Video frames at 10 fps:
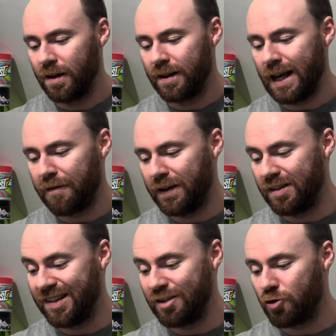Caffeine
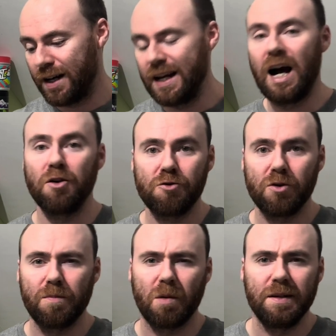citrate
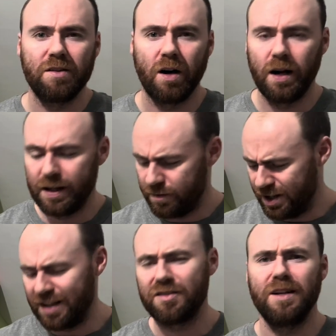100, probably
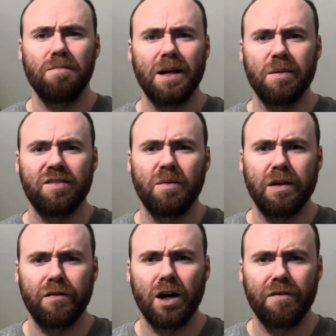digesting, maybe
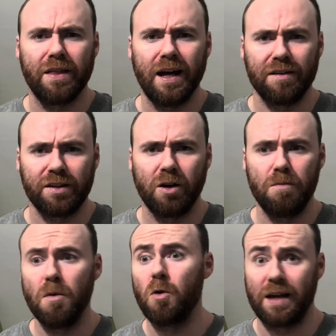75 of that, so
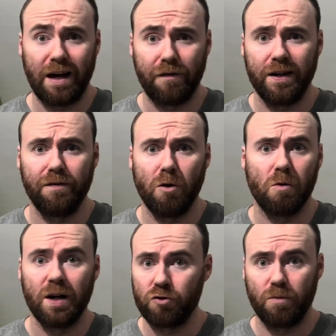more caffeine,
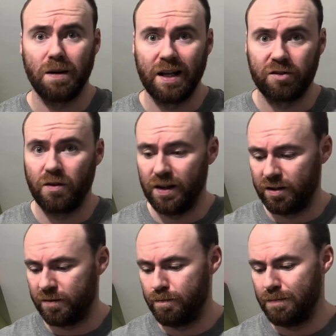400 plus on
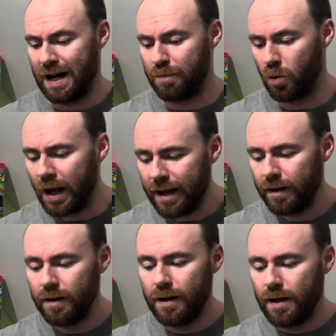this bad boy.
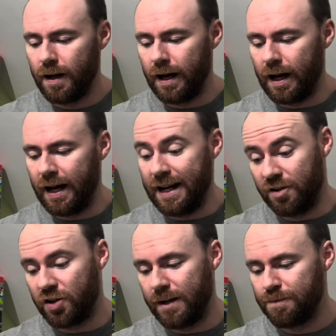
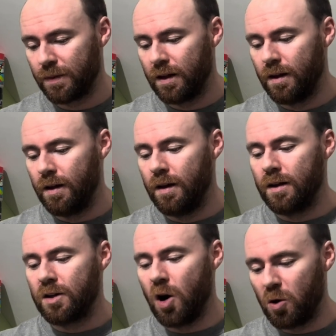Energy.
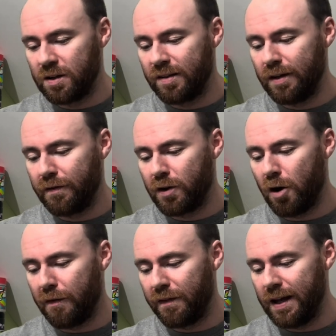Cognitive
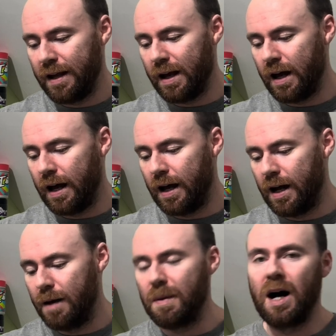coffee
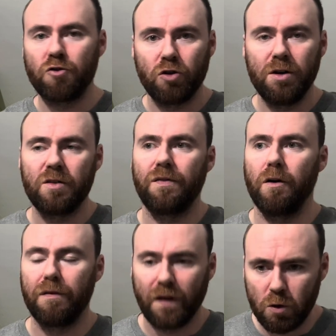100 for
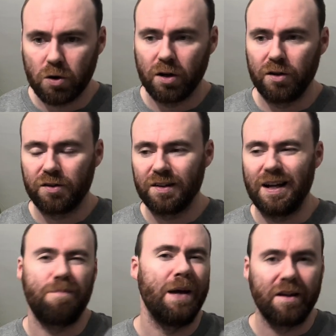focus,
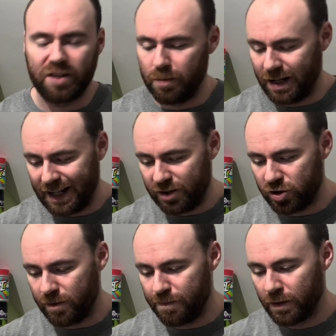a bit of stimulation.